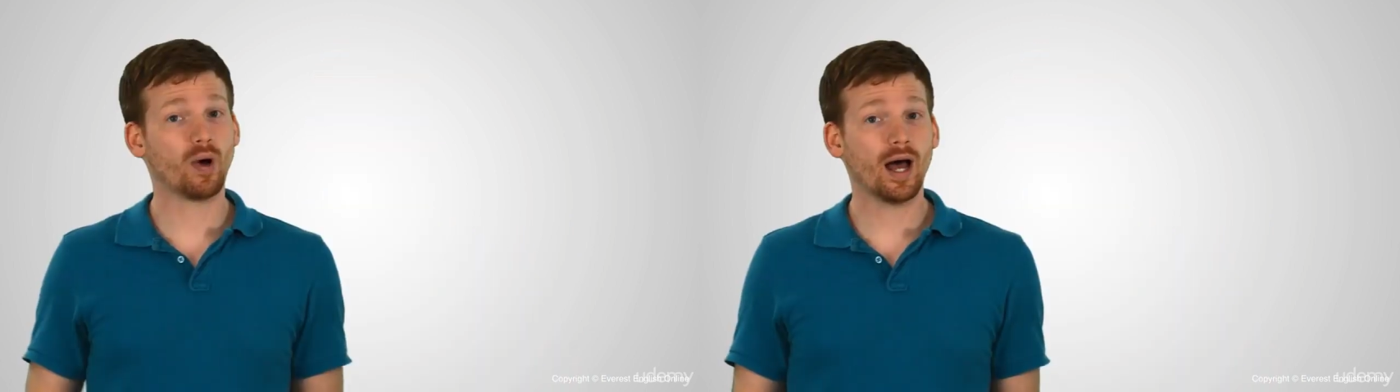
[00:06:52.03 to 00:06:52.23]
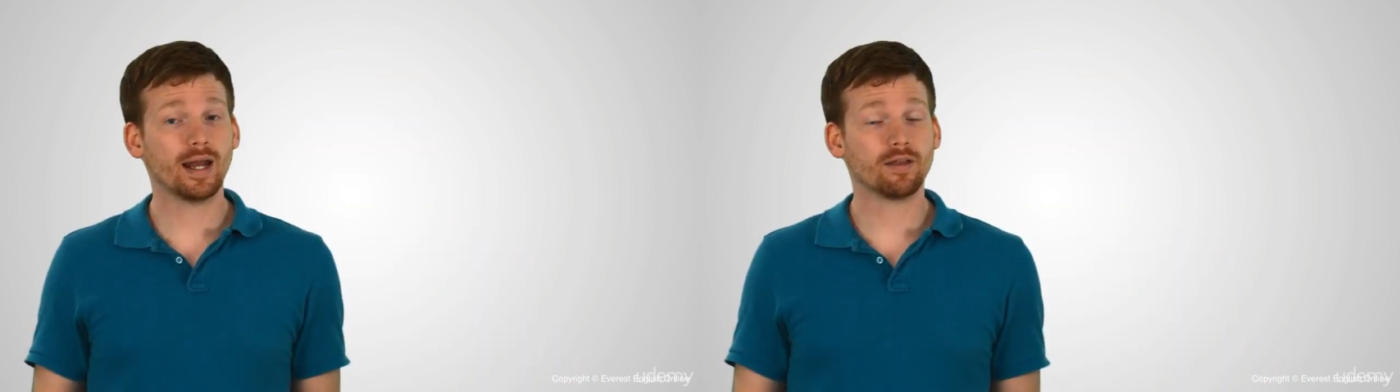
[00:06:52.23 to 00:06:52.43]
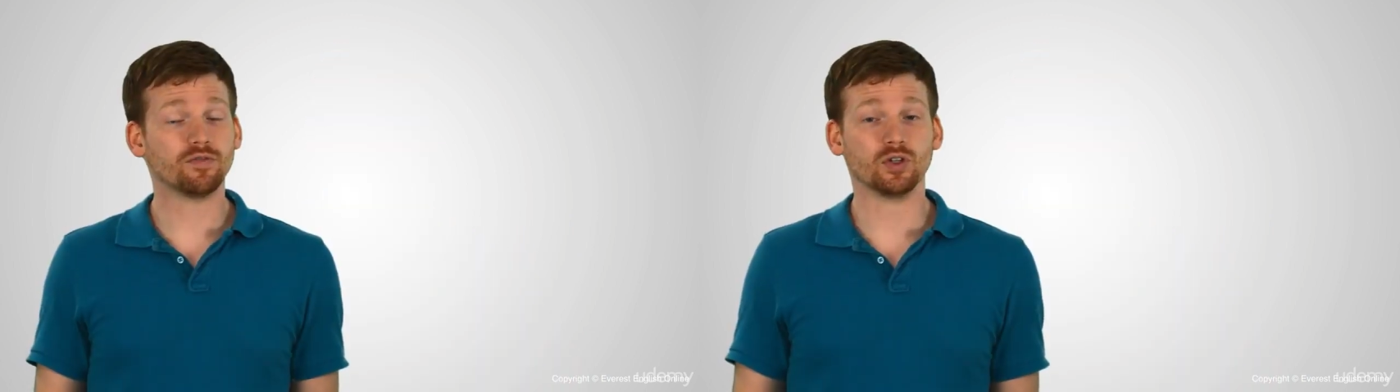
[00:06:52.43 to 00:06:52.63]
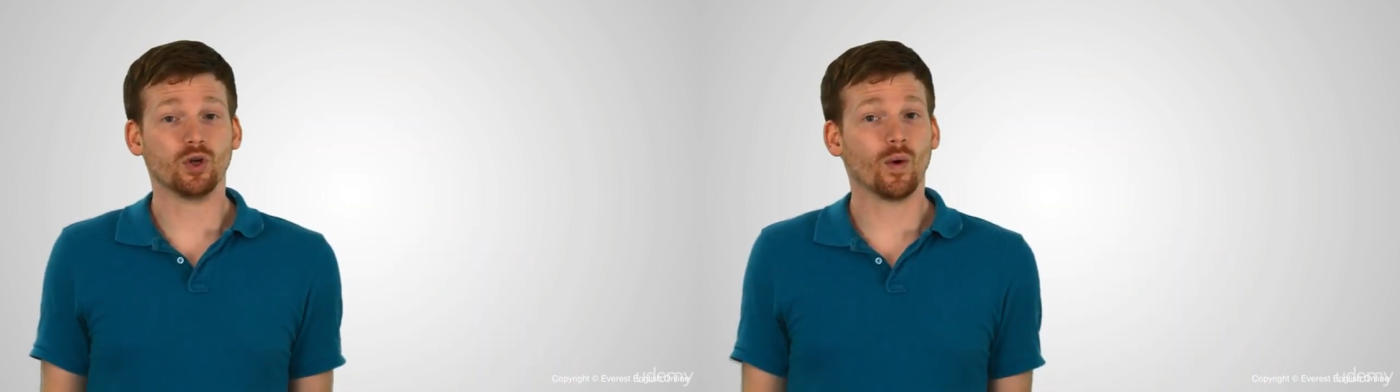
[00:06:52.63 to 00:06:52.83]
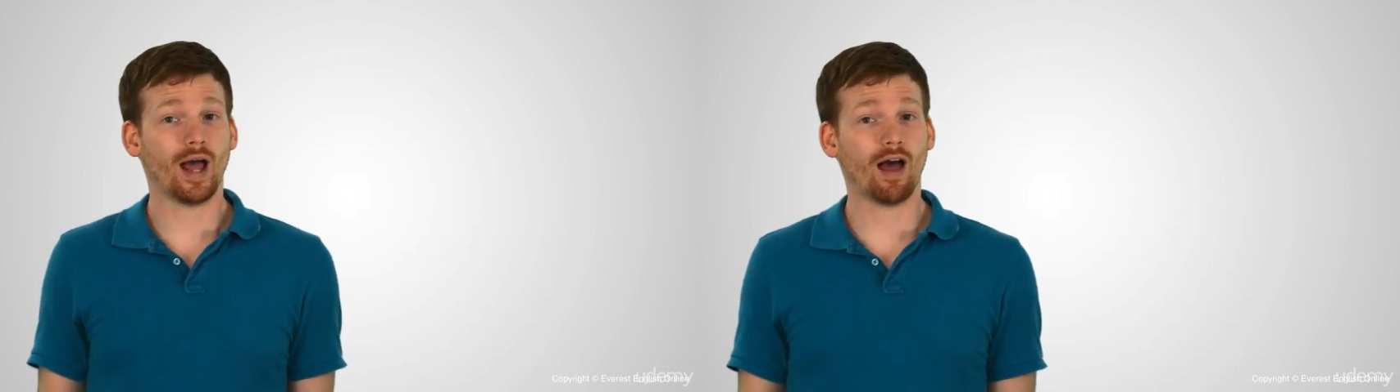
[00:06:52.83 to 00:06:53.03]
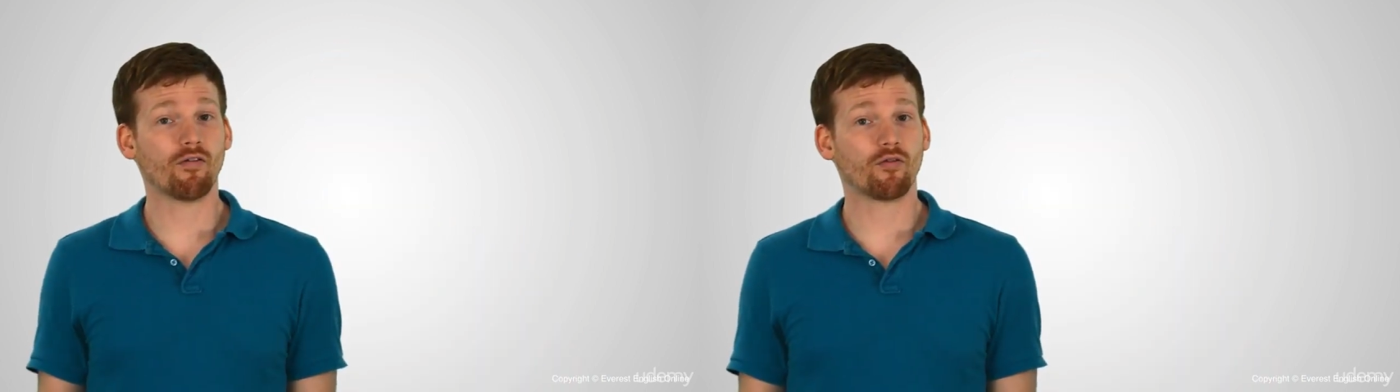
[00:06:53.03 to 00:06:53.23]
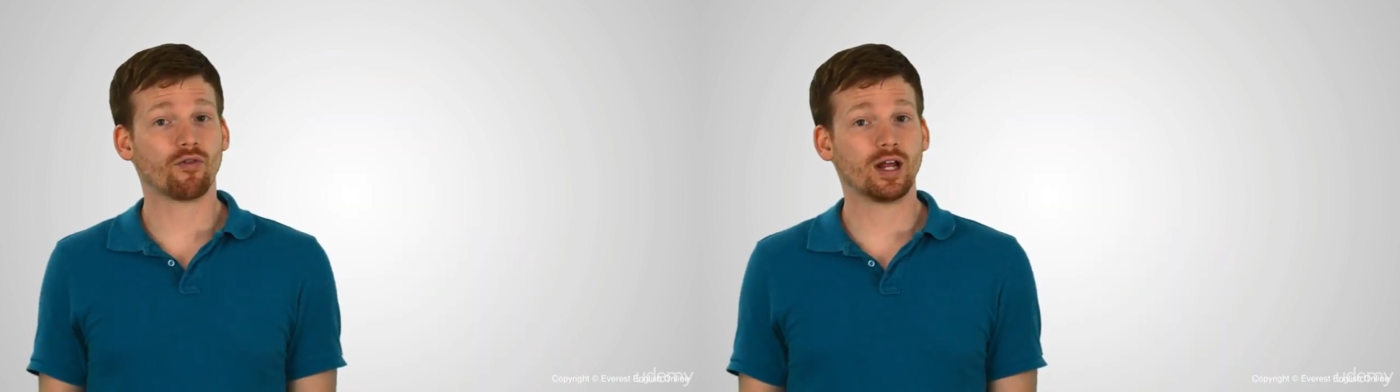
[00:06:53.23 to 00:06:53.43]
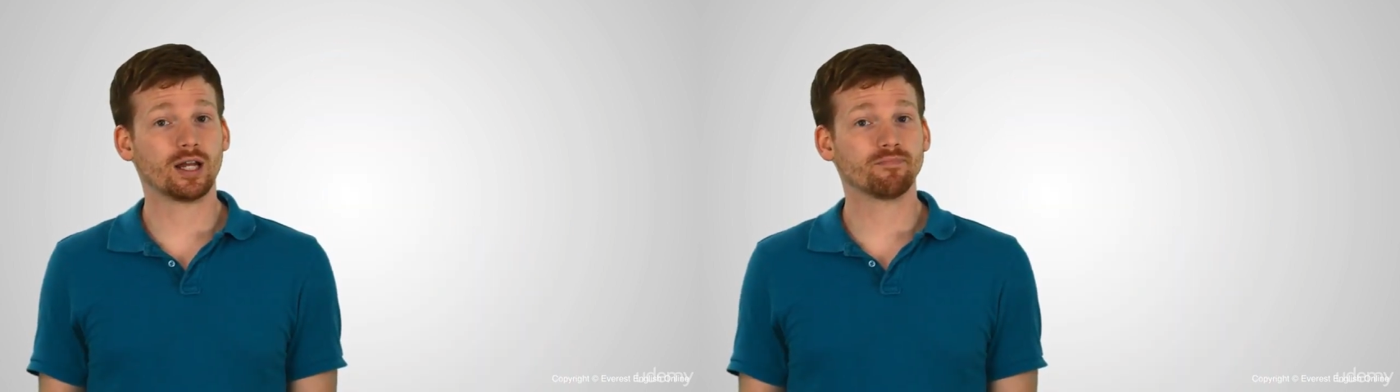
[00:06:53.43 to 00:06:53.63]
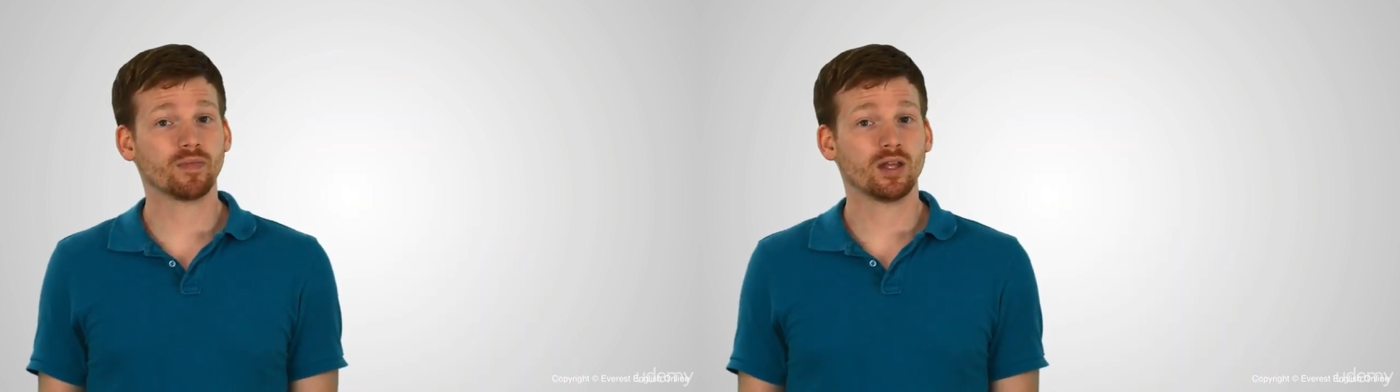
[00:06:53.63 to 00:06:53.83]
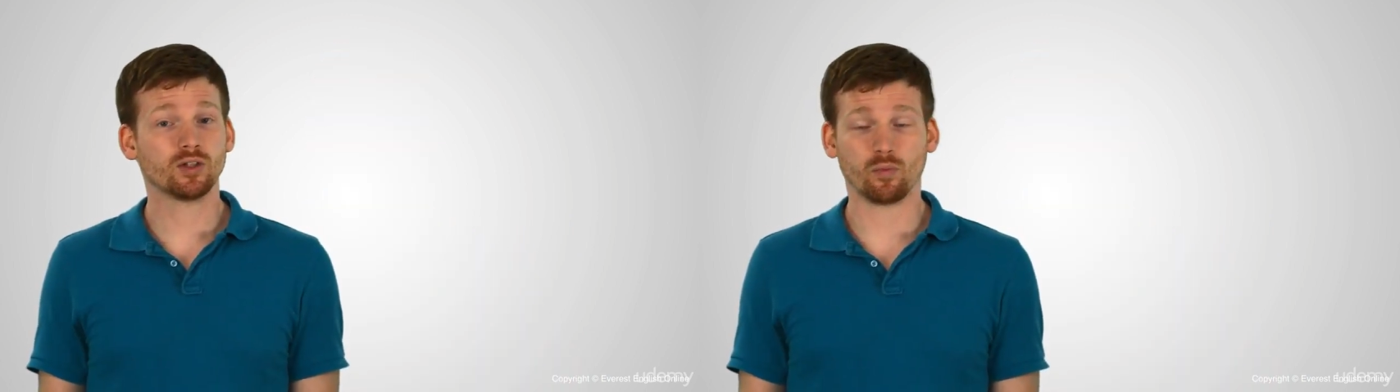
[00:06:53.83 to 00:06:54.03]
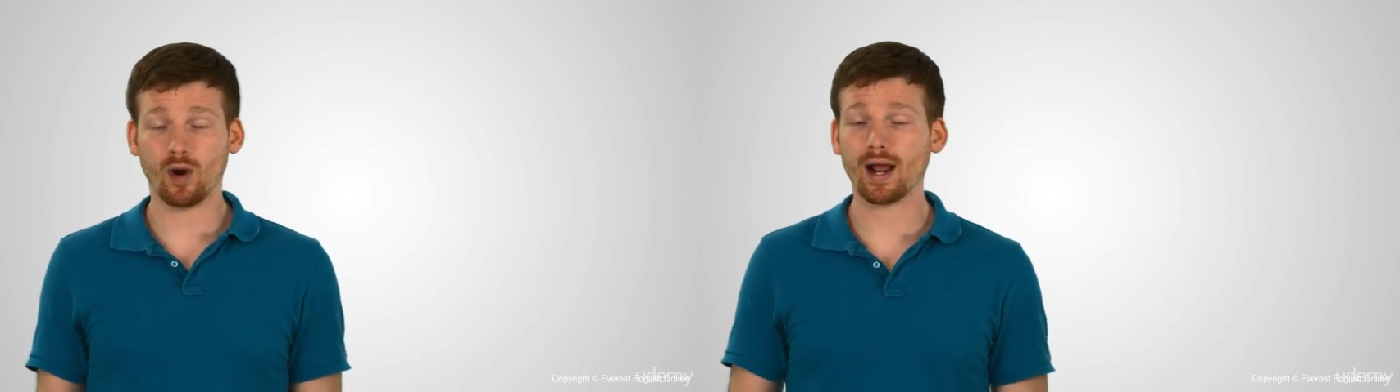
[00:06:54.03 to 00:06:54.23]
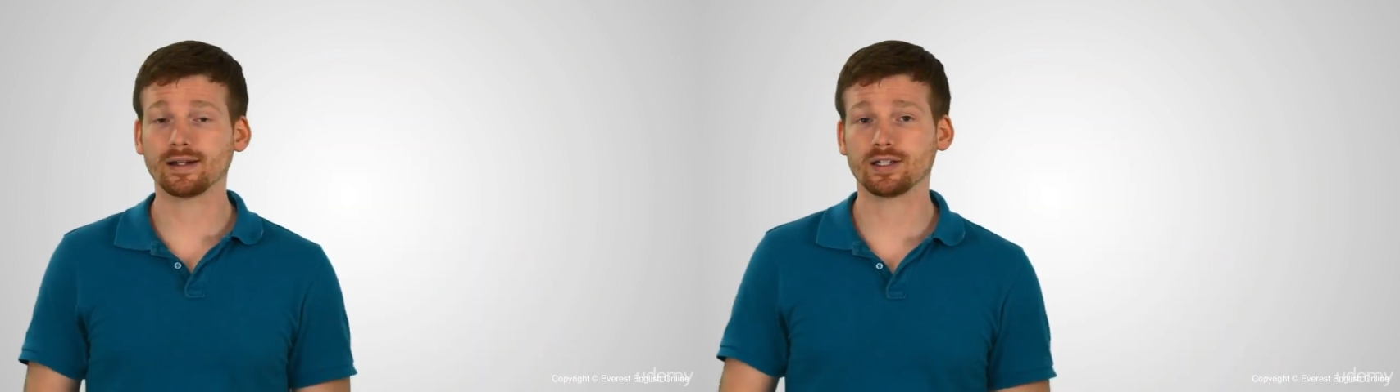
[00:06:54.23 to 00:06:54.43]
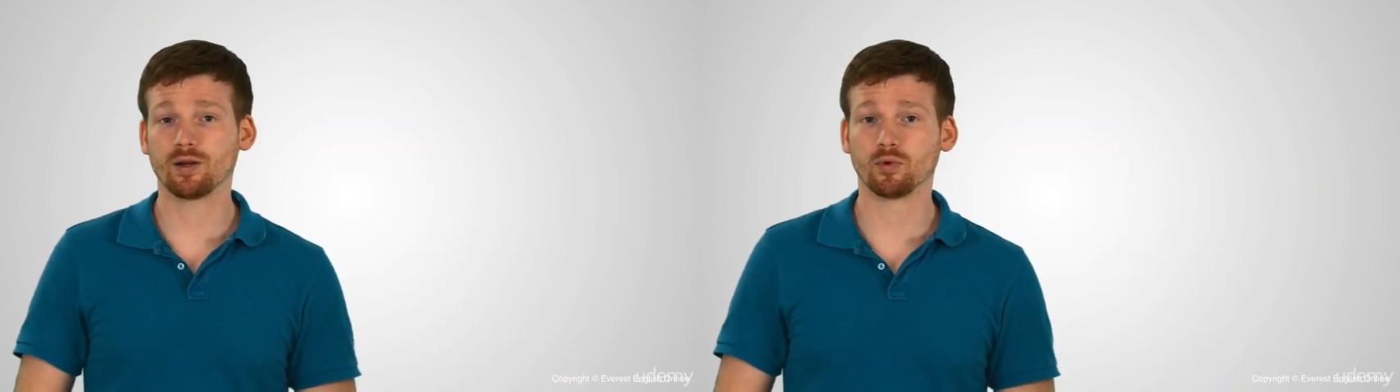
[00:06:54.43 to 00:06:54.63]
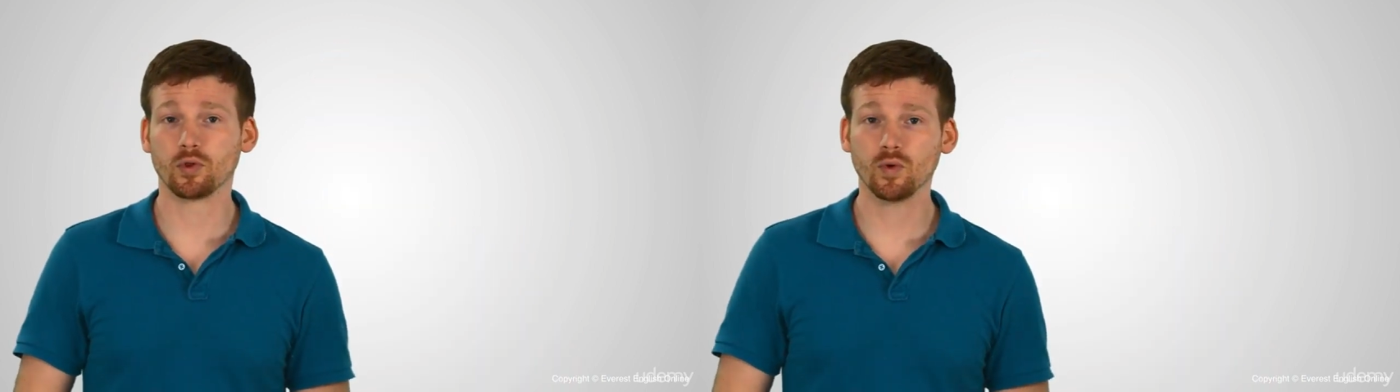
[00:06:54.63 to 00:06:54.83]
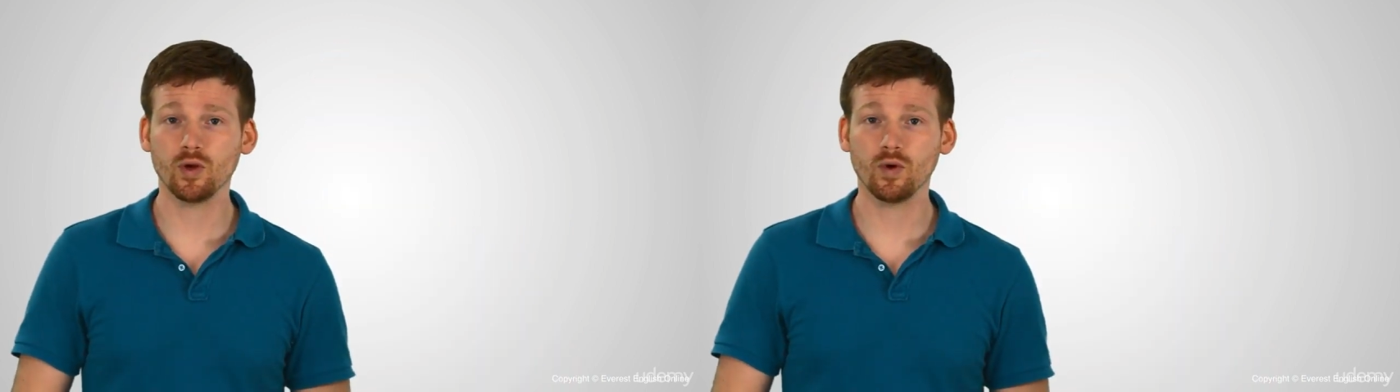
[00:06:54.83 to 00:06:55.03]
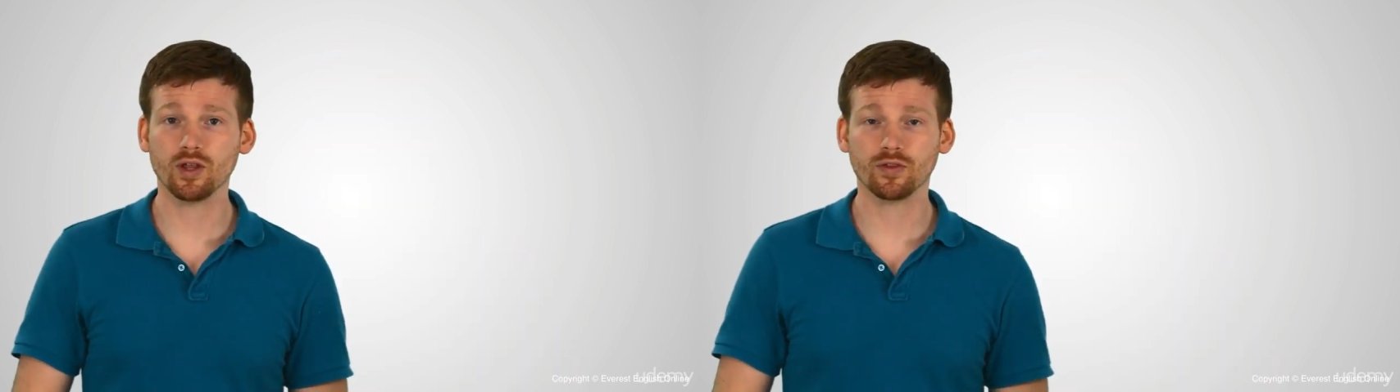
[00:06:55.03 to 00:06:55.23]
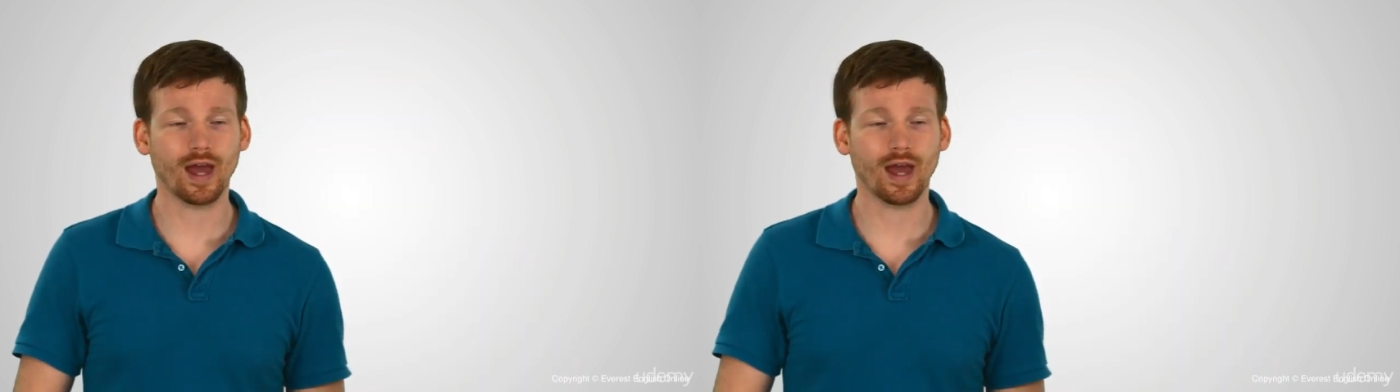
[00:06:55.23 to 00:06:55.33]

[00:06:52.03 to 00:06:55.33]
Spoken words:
But if you don't have a friend to practice number 3 with,